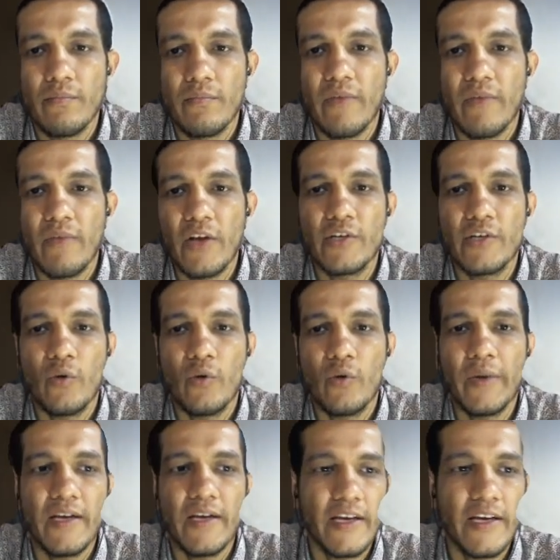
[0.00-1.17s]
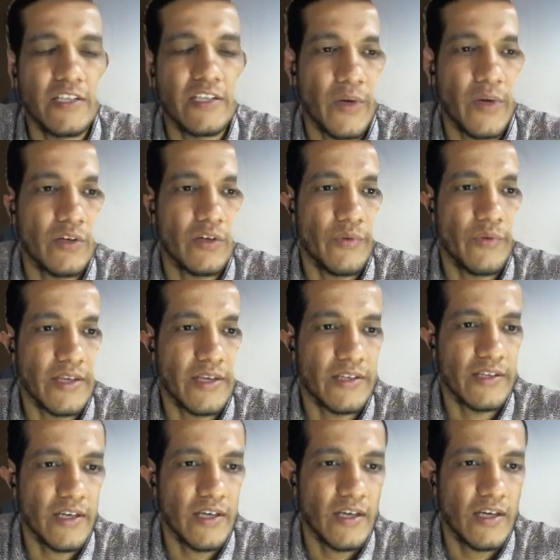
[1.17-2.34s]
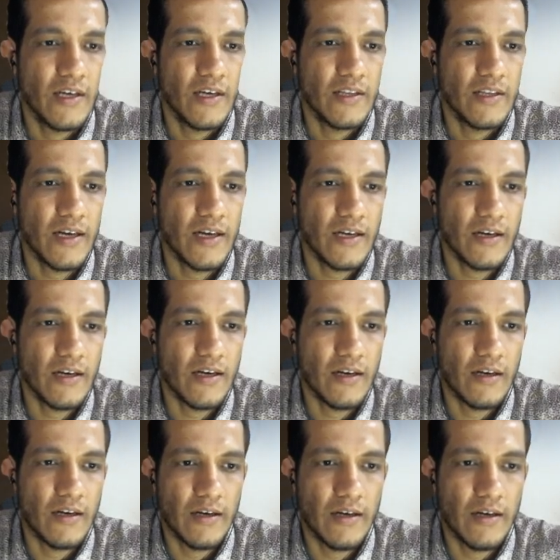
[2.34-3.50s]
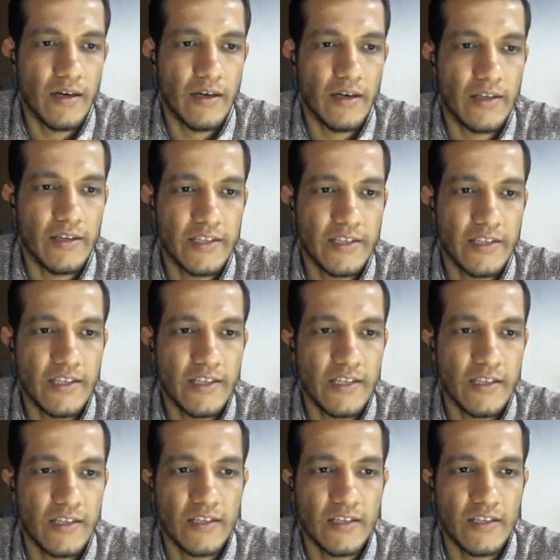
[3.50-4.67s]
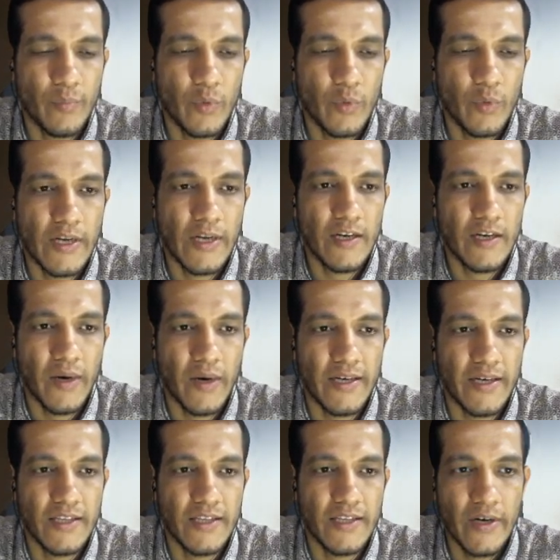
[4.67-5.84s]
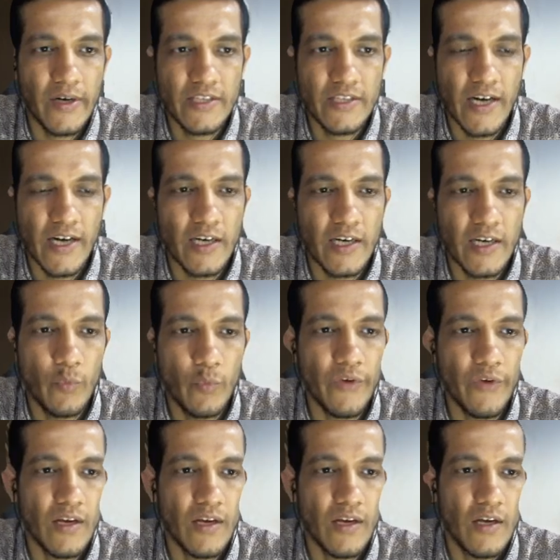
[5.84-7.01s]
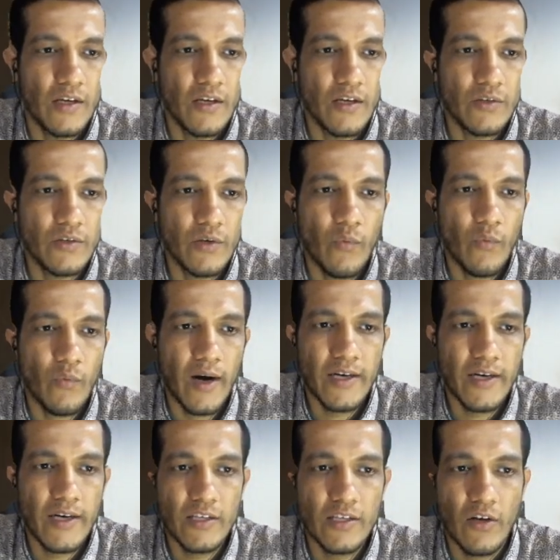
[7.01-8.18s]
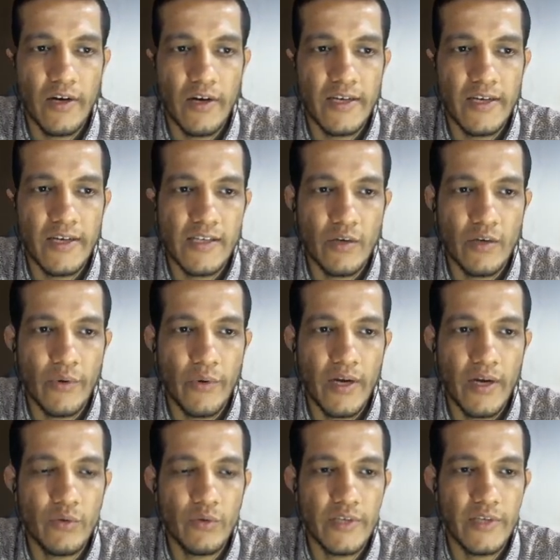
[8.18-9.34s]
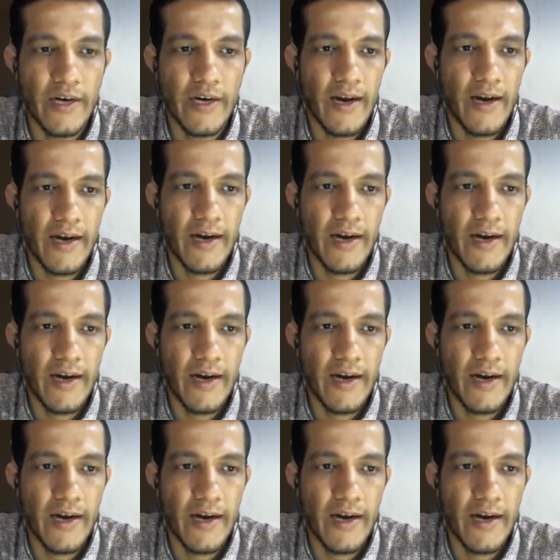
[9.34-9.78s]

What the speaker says: velocity will be increased, because we can see that this is the suppose runner part is there. When it started moving, so water is already started going outside, and